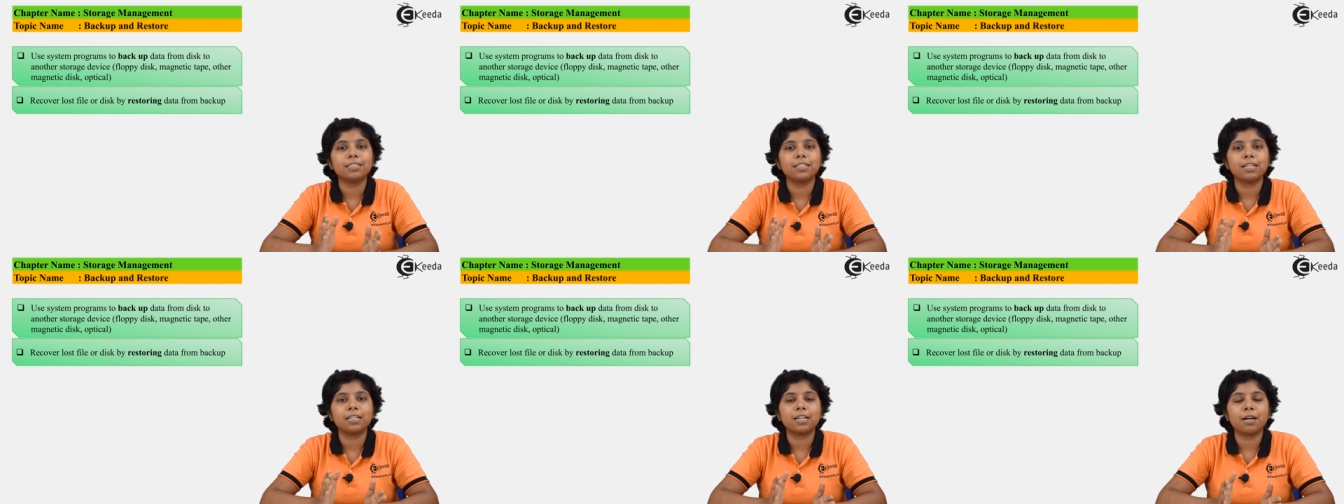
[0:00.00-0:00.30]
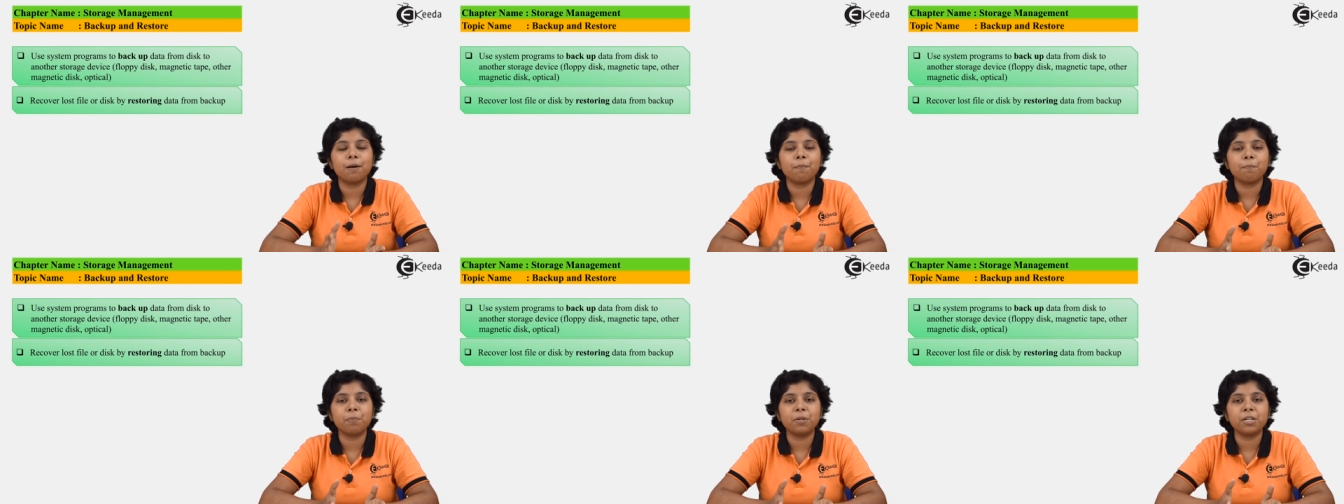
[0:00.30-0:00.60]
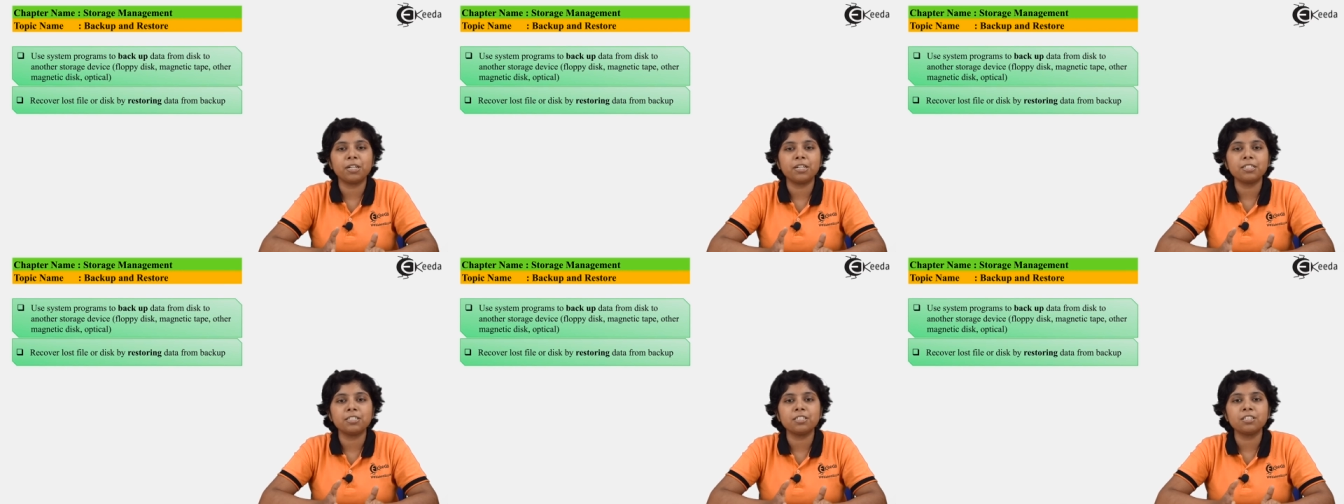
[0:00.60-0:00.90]
the
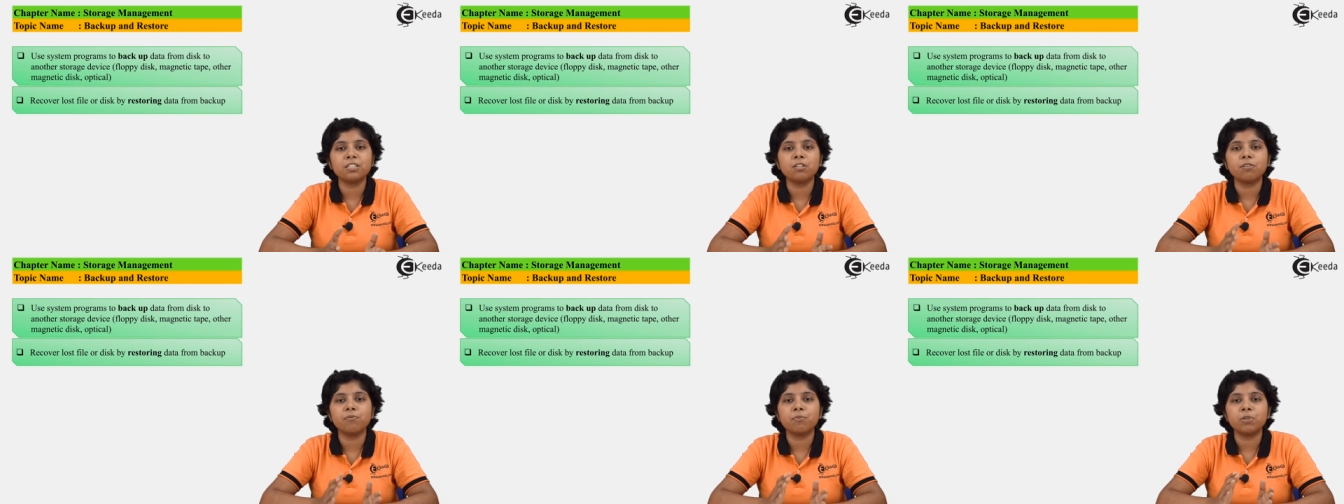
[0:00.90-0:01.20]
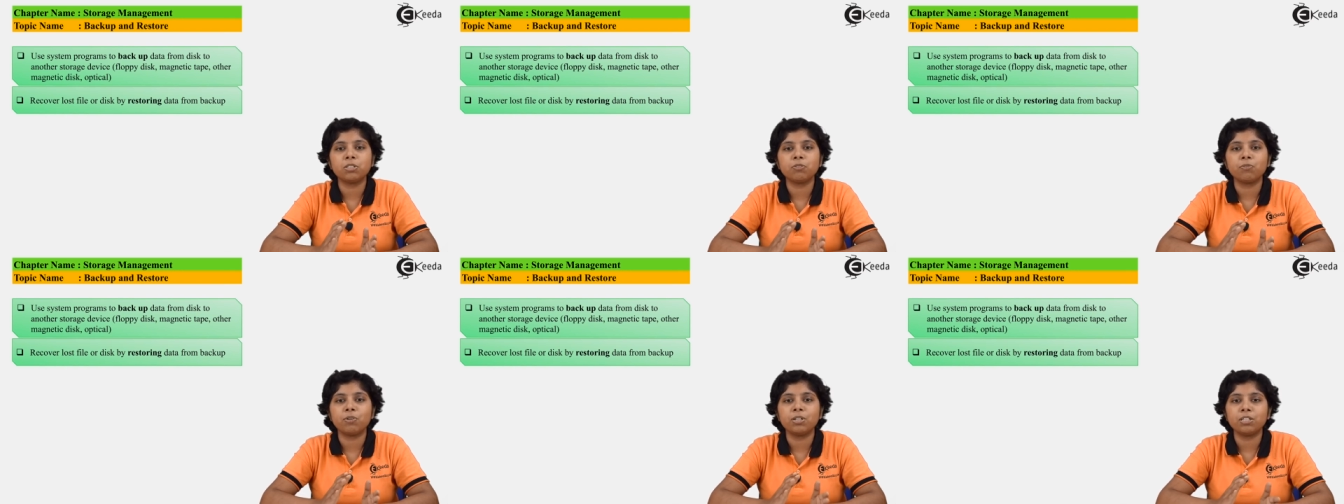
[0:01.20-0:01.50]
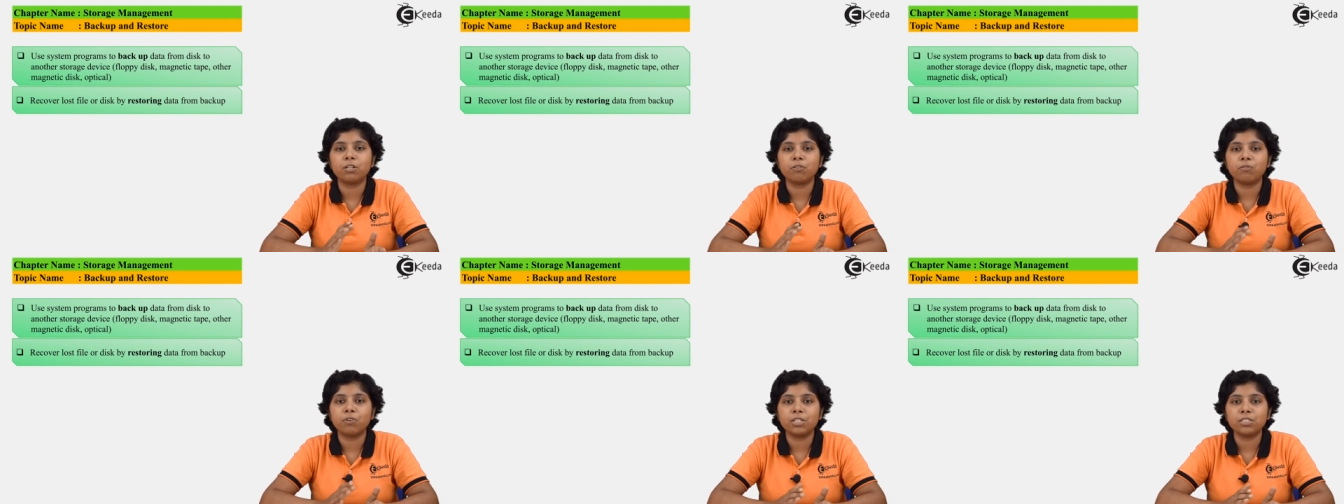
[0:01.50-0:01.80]
comparison
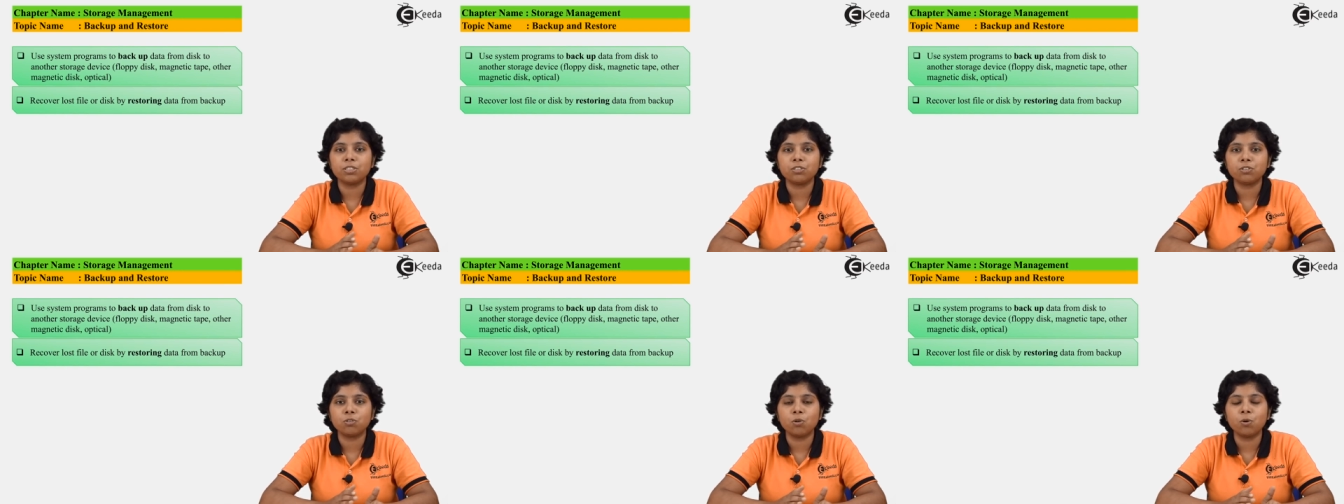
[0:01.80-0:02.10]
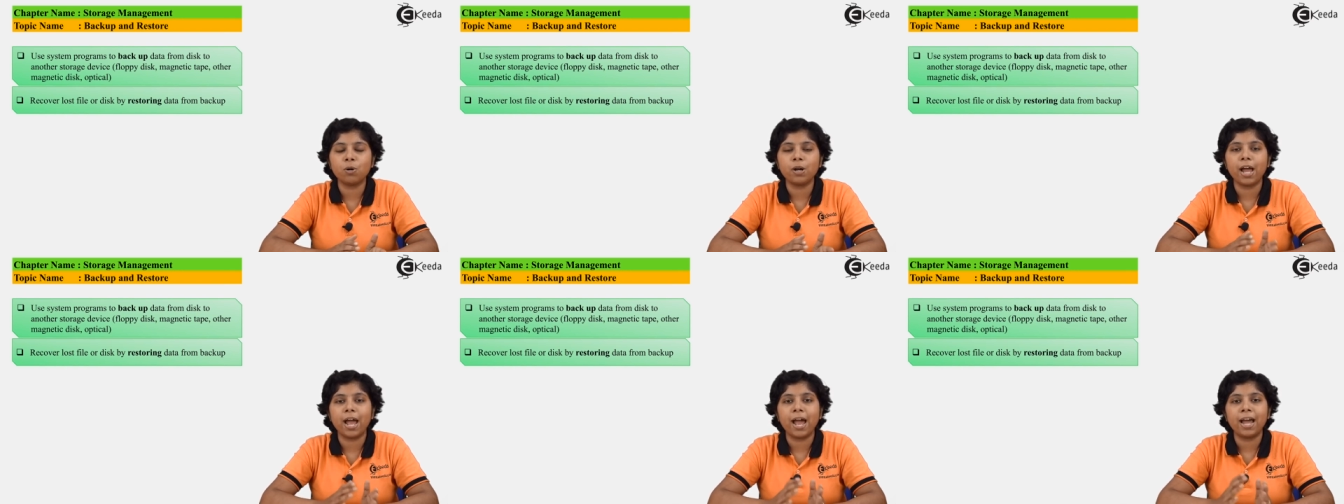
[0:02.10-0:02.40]
between the restore